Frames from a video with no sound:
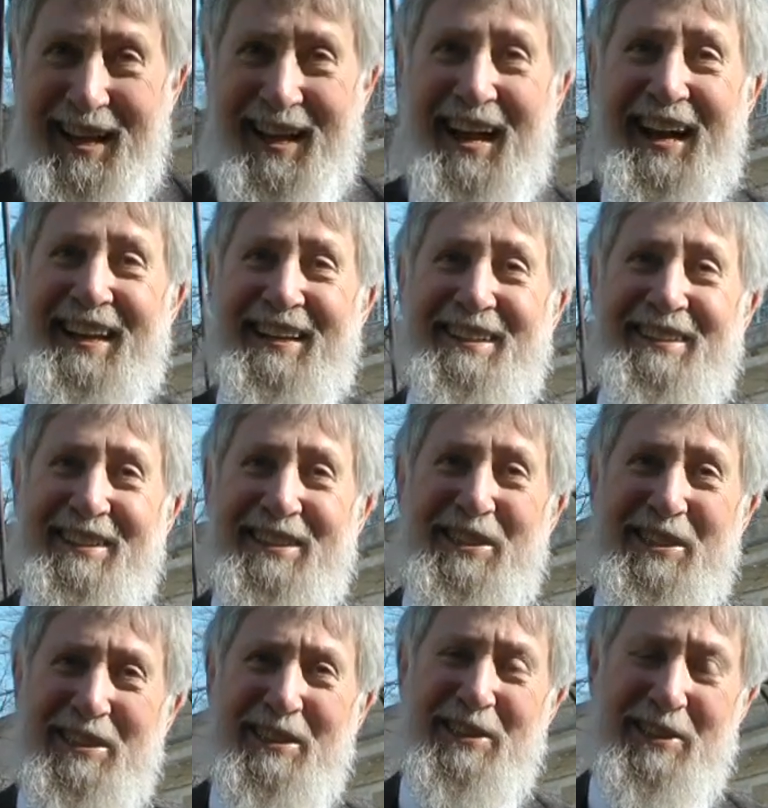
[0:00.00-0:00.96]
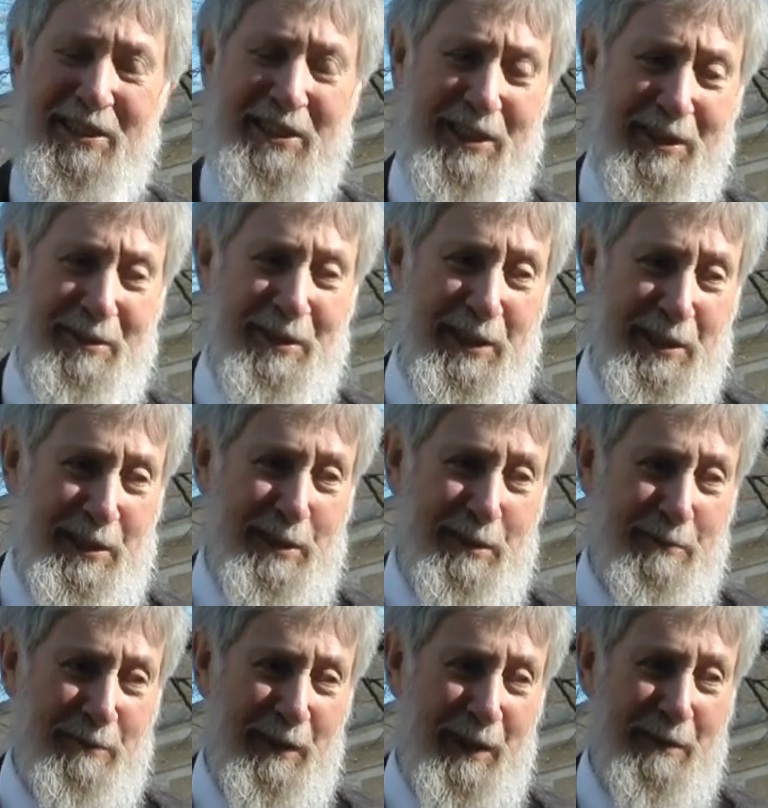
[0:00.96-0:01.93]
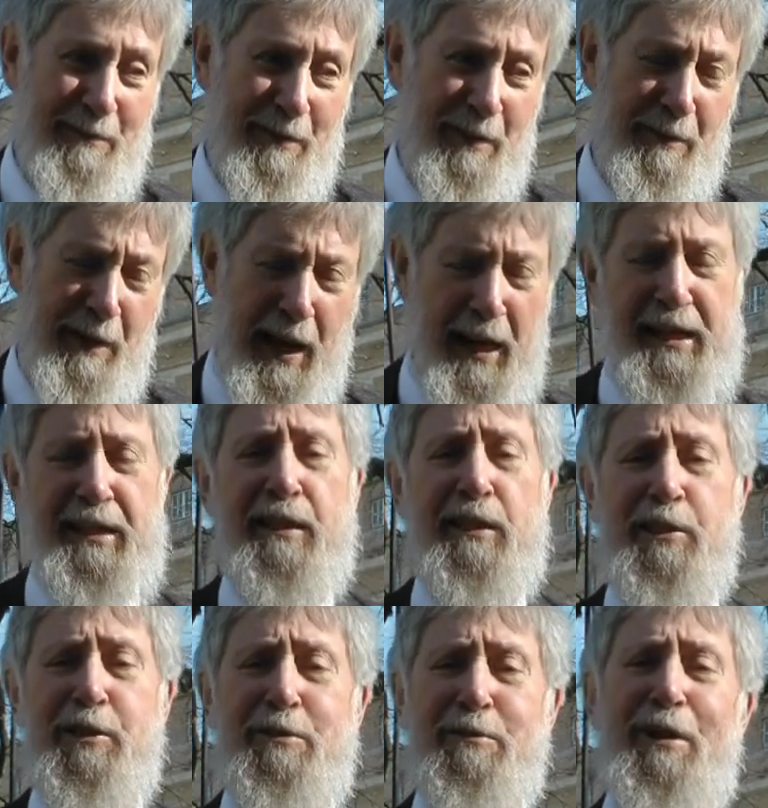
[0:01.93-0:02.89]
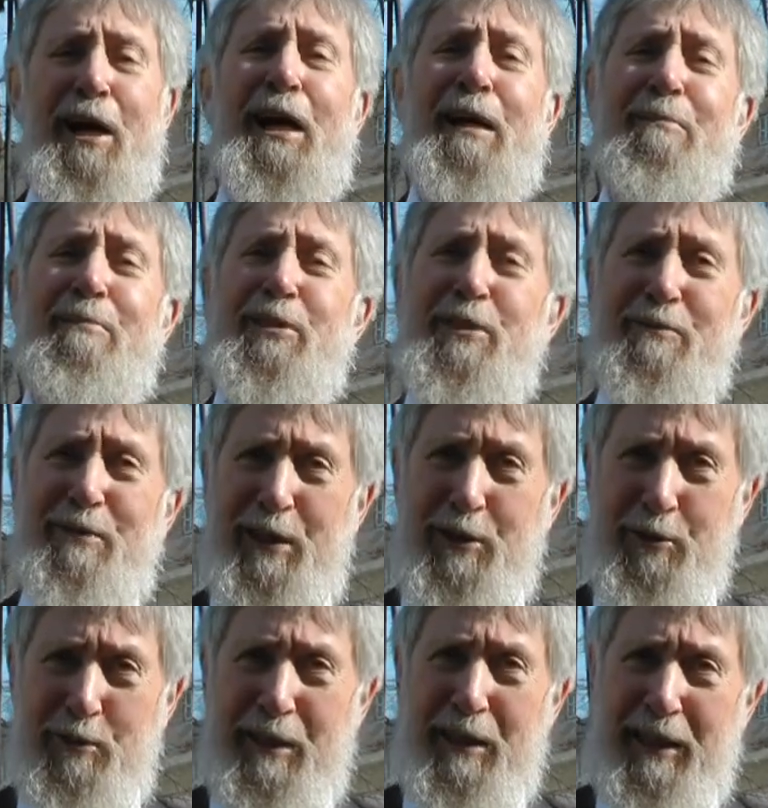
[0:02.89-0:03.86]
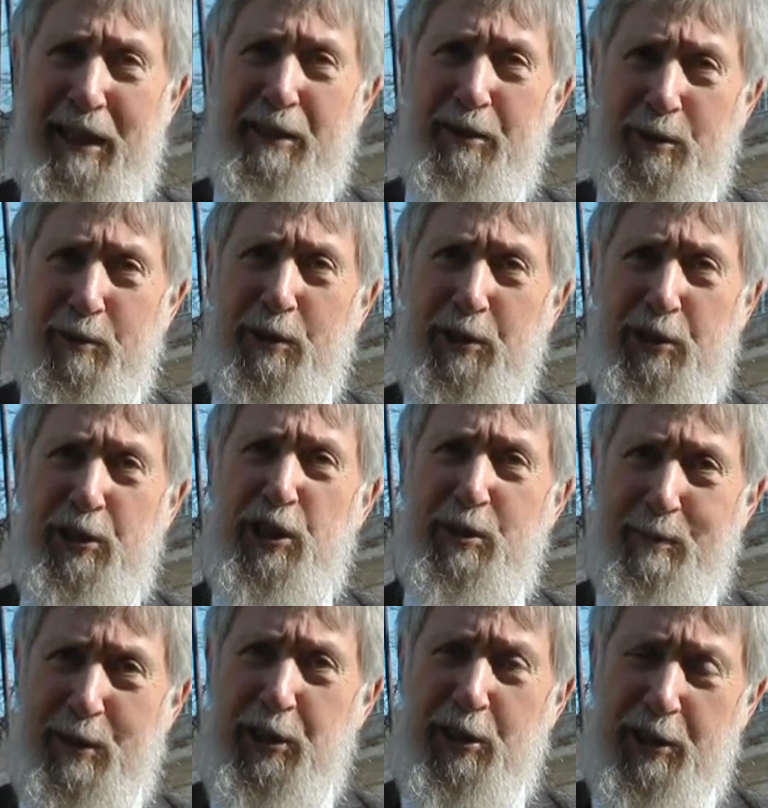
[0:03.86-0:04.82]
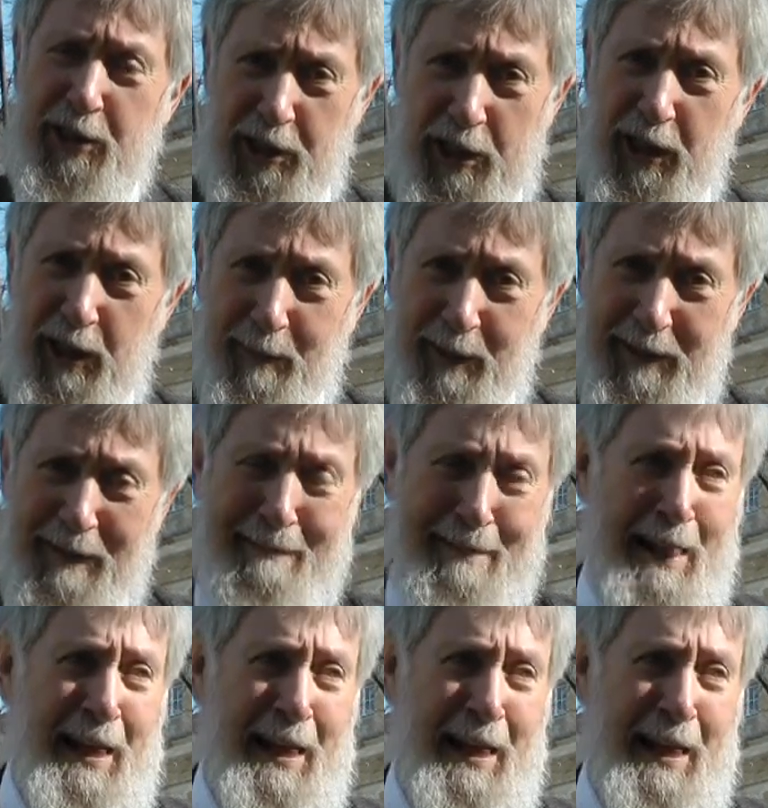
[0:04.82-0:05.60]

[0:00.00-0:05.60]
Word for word: And this series of, of, of heinous crimes eventually led to his dismissal as a hermit.